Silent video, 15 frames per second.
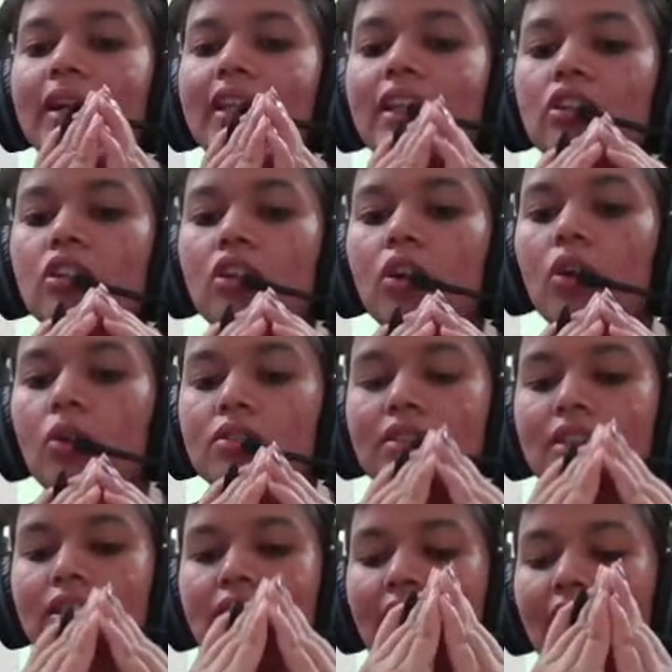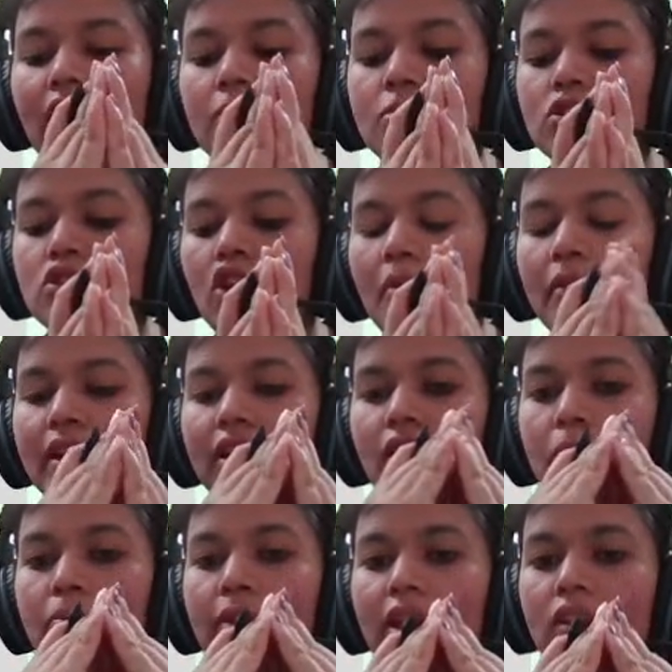All right, and the space inside the double membrane,
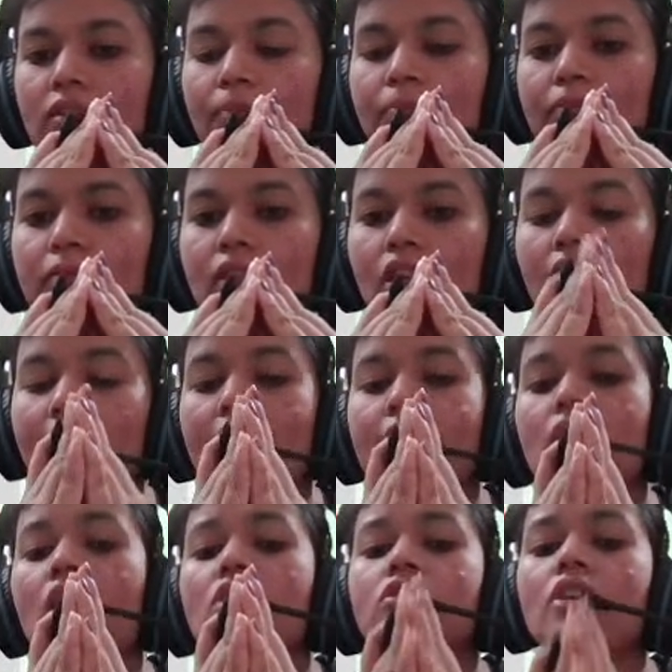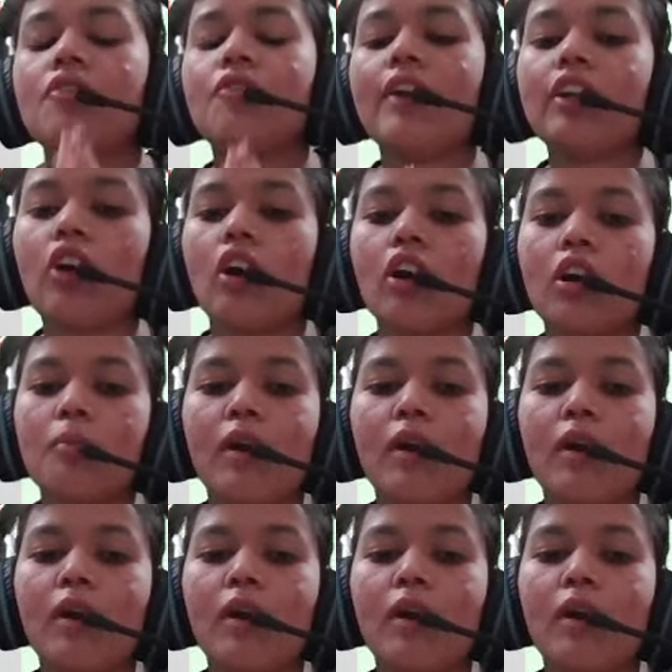it is called stroma.